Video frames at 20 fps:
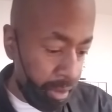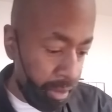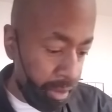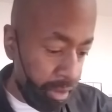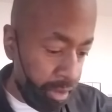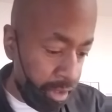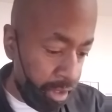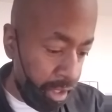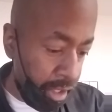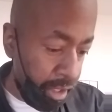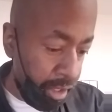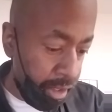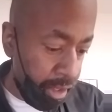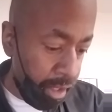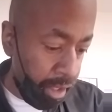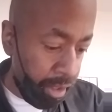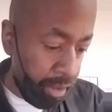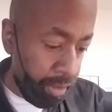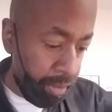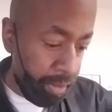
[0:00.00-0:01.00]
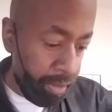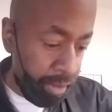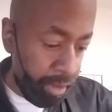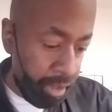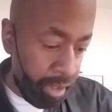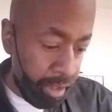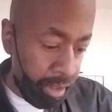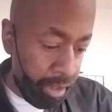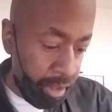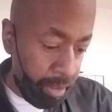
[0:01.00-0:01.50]
cheese there going on
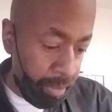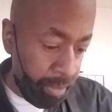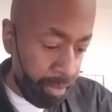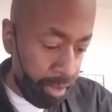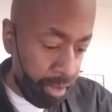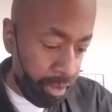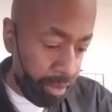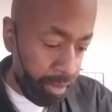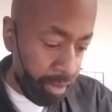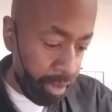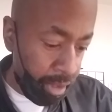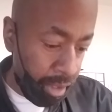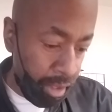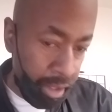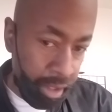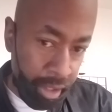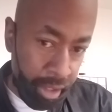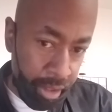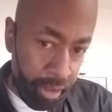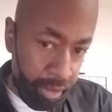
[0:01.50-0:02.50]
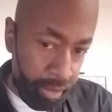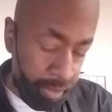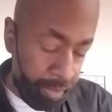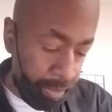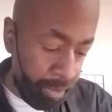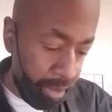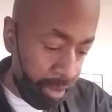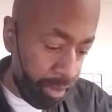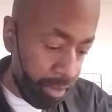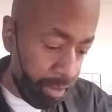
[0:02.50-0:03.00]
there. Now we're just going to cut on
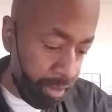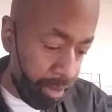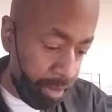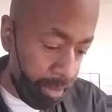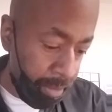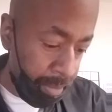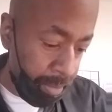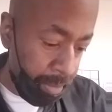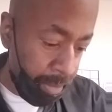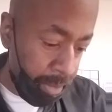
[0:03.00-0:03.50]
here some